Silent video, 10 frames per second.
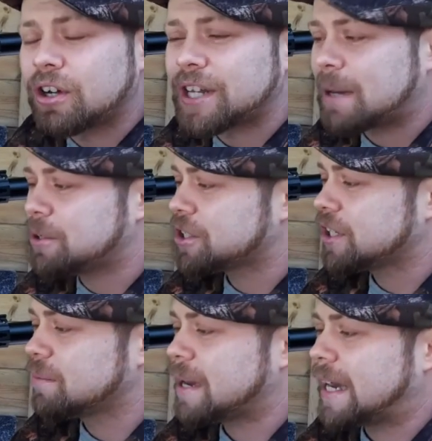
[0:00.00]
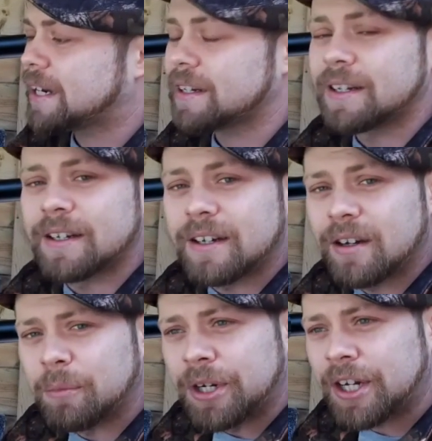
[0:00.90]
a lot of damage to your mag,
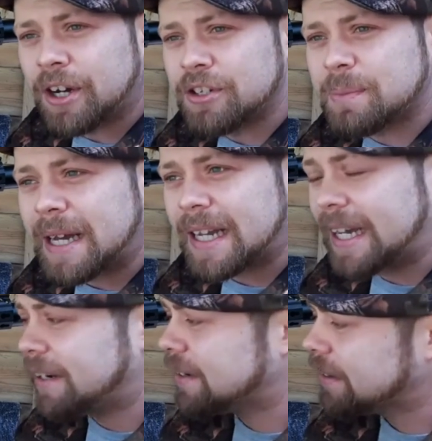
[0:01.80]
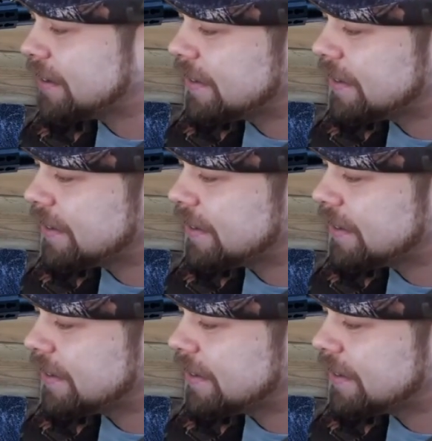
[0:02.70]
and when it goes back in,